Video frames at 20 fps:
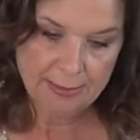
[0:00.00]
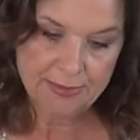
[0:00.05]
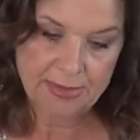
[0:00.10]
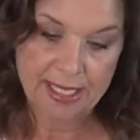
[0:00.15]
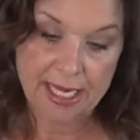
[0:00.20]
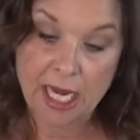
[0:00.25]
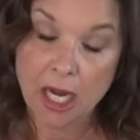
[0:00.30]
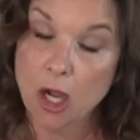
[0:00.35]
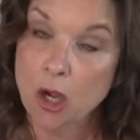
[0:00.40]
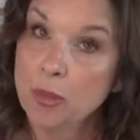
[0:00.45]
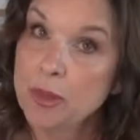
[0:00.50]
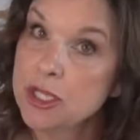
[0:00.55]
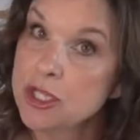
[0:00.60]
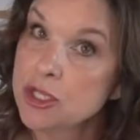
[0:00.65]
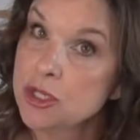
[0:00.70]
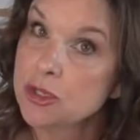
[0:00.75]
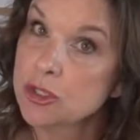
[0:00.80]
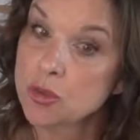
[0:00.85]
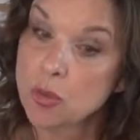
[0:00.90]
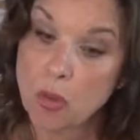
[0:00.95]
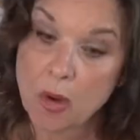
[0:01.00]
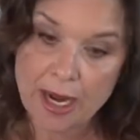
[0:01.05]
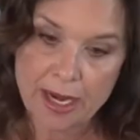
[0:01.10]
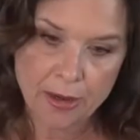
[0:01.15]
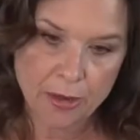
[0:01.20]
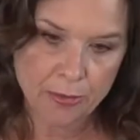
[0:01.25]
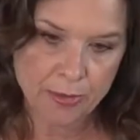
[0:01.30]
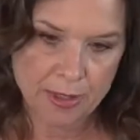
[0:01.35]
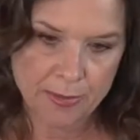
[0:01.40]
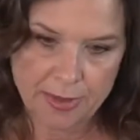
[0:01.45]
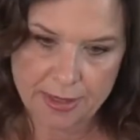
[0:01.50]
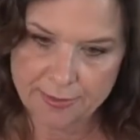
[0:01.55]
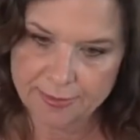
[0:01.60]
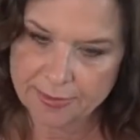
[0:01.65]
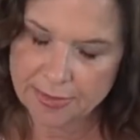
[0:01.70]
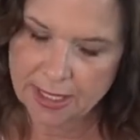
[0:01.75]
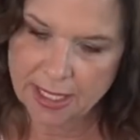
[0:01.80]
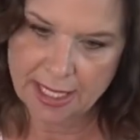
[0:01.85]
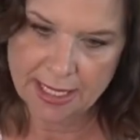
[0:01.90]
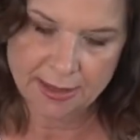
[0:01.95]
And I always use wire ribbon.
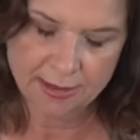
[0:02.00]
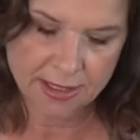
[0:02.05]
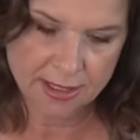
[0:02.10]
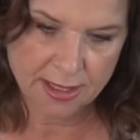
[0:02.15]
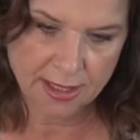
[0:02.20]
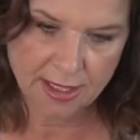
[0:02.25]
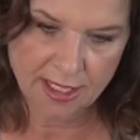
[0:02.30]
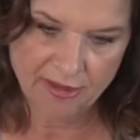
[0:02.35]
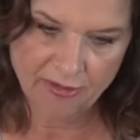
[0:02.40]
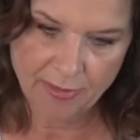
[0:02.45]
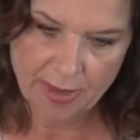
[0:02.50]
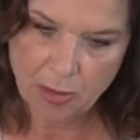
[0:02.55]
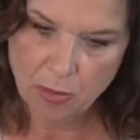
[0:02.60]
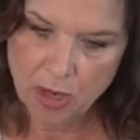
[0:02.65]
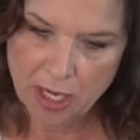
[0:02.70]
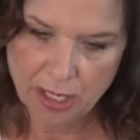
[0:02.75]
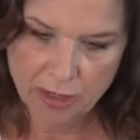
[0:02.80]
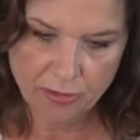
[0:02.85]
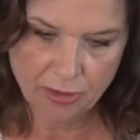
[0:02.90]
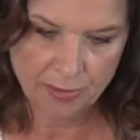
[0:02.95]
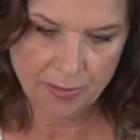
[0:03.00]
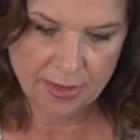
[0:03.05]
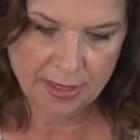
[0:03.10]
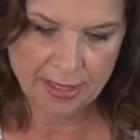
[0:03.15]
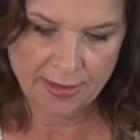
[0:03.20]
I just love my wired ribbon,